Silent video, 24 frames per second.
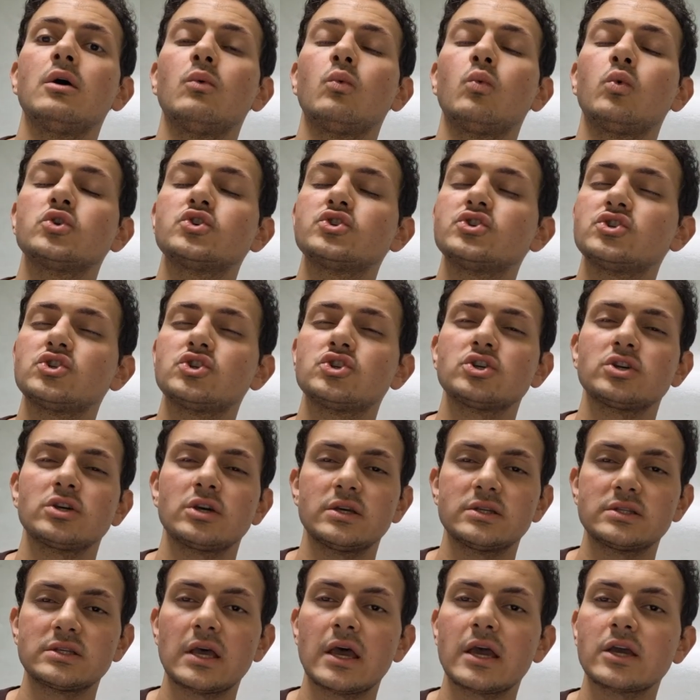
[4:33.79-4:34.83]
which
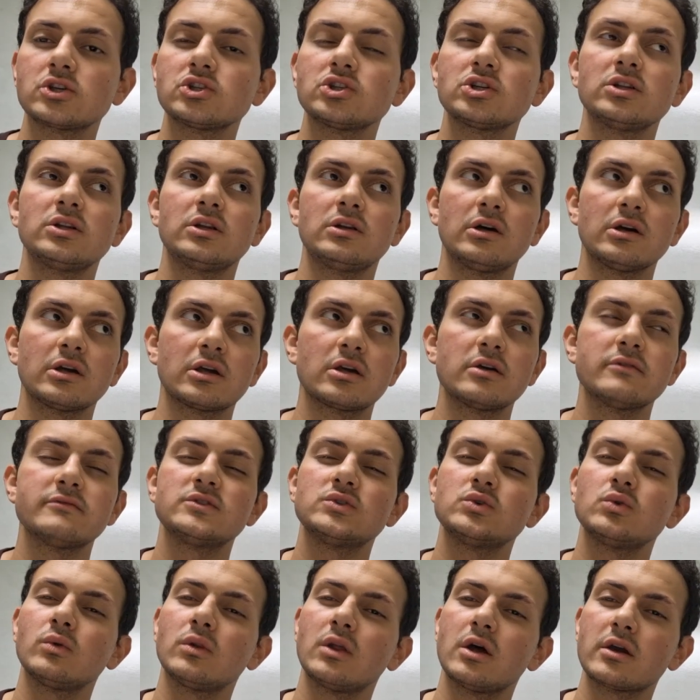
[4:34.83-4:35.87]
is actually gives
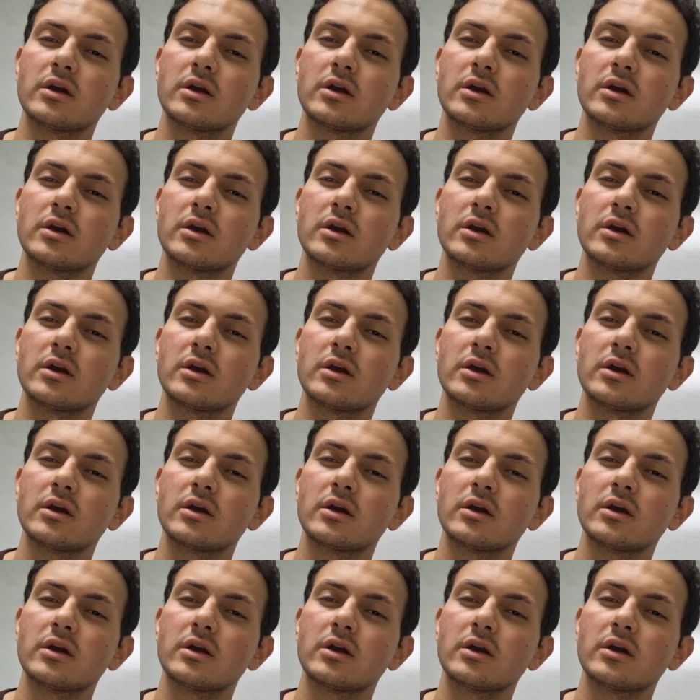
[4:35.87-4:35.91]
you